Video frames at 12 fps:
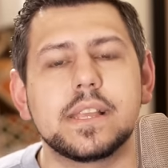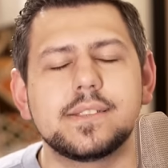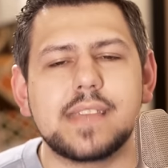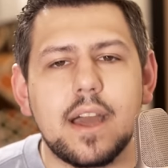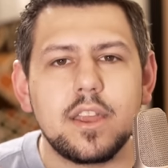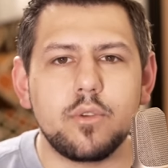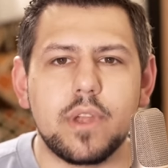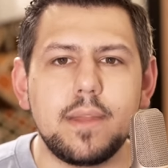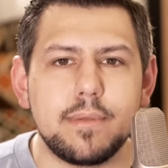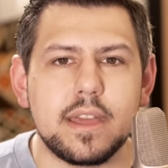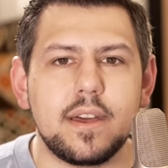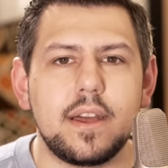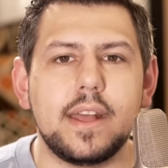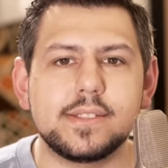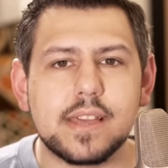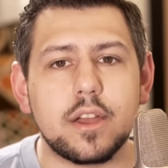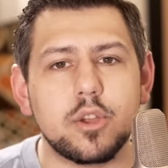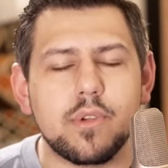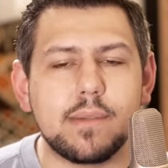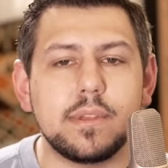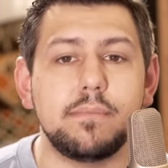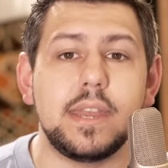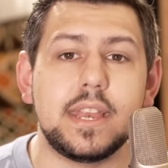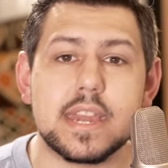Saudi Arabia and Saudi
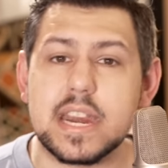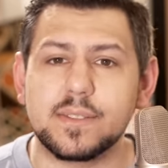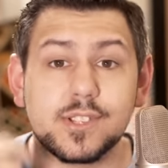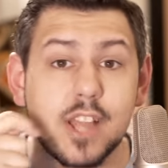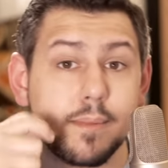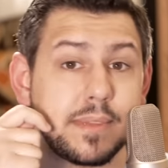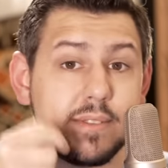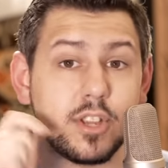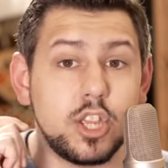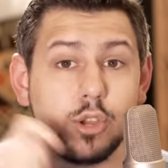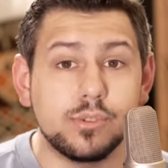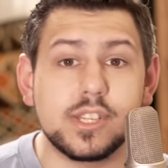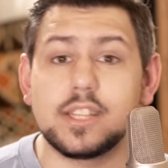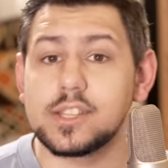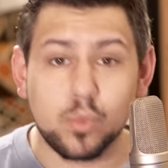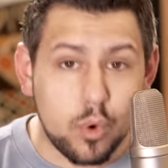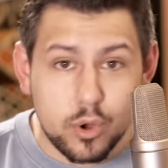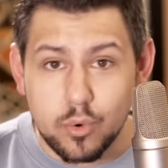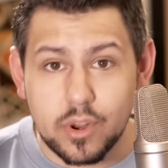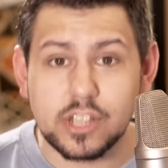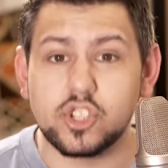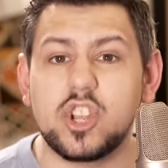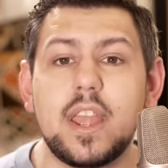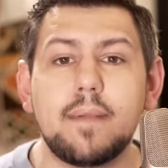Arabian media have stopped even using this word
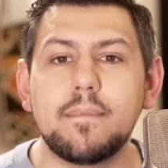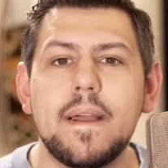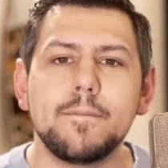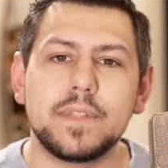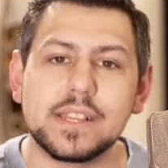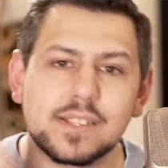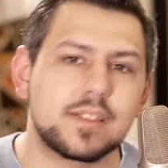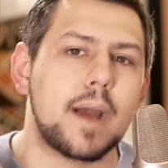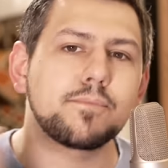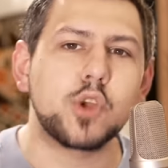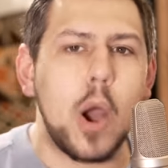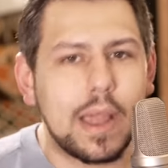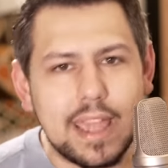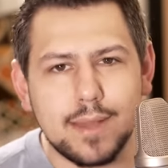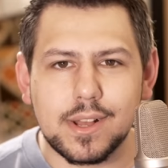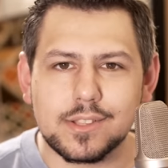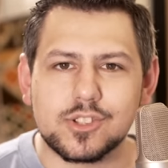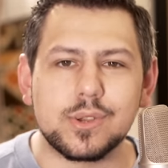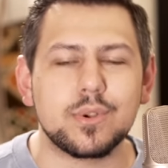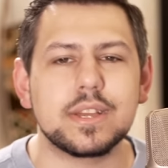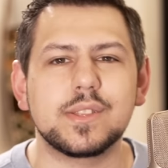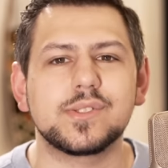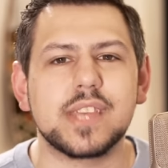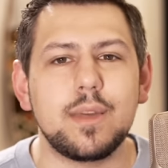regime. They stopped talking about
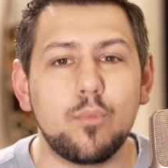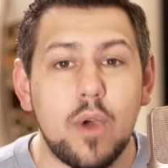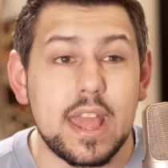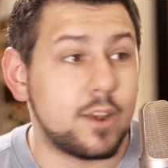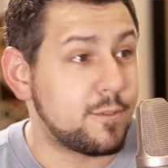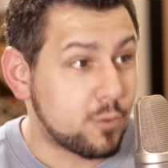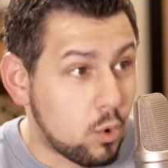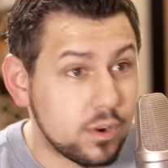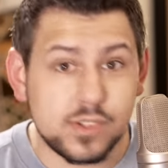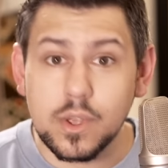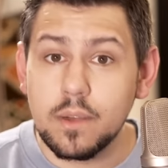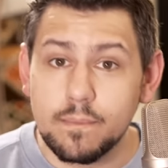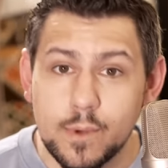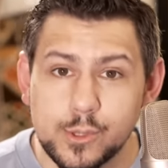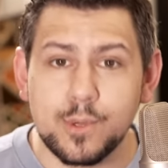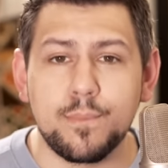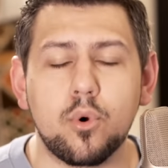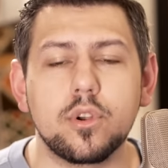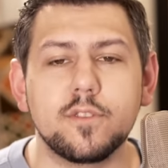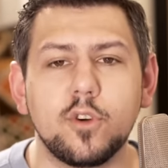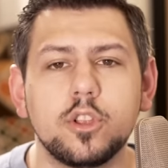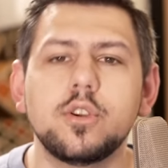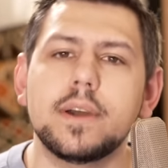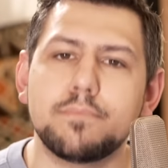Syria the same way. And of course, most important of
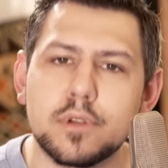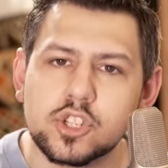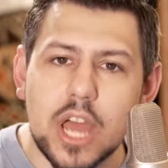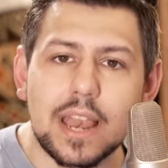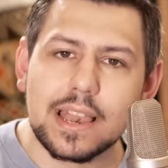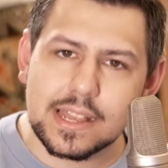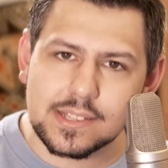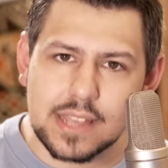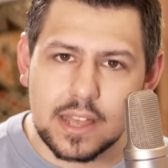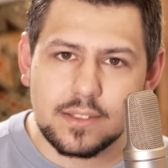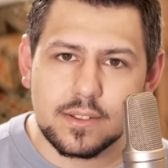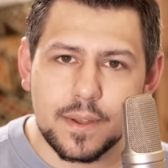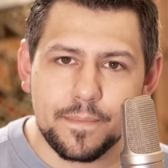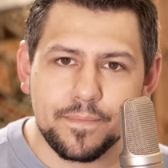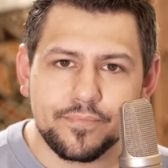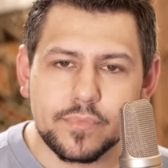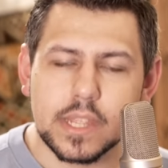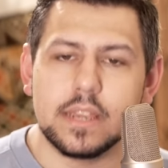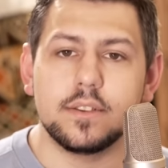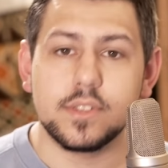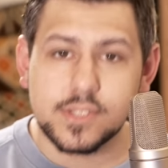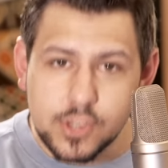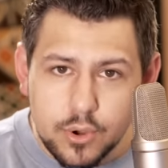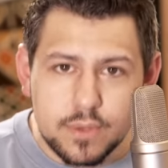all, you had Bashar al-Assad,
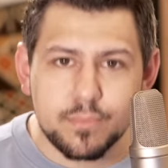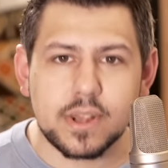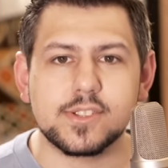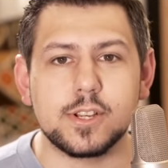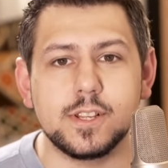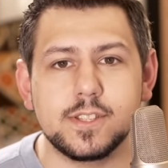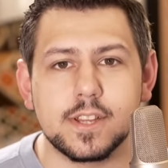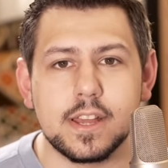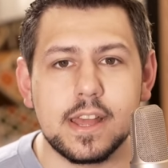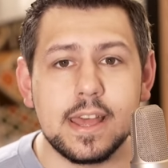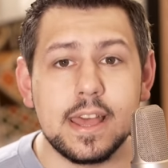the Syrian president